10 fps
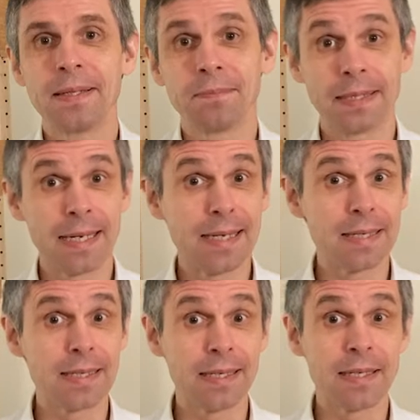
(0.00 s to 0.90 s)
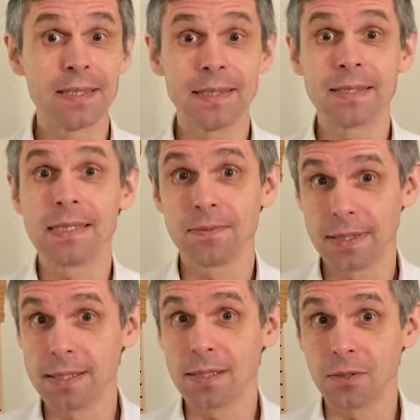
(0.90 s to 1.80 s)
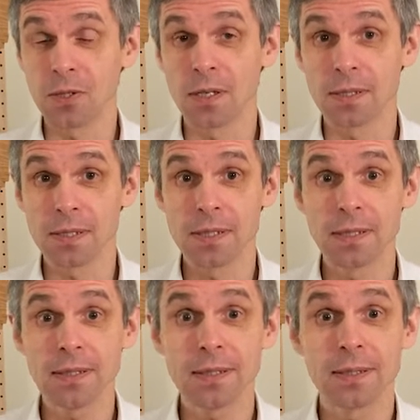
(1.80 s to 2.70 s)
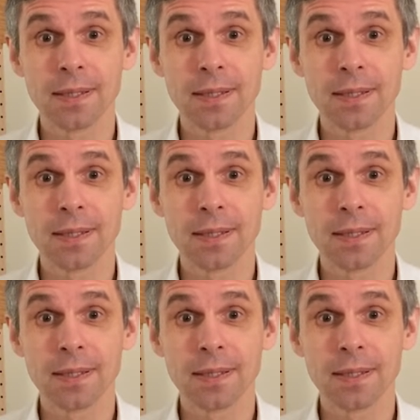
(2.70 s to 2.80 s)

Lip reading: But as the energy itself is a constant,